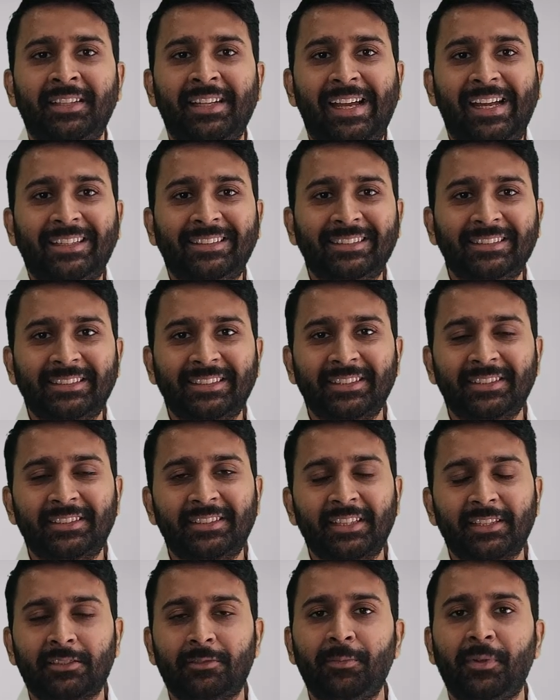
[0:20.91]
And this is
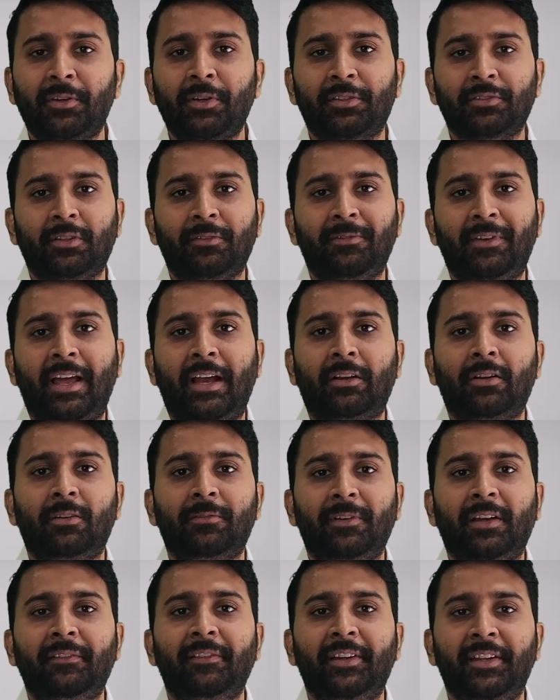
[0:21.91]
just because of lack
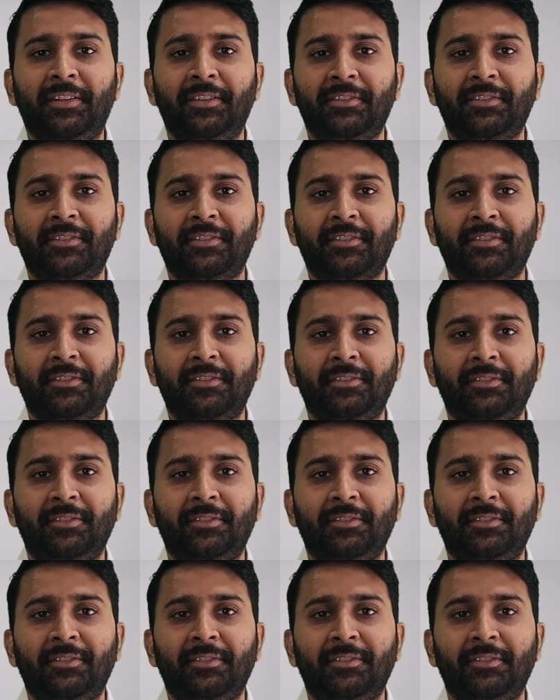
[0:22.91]
of evidence.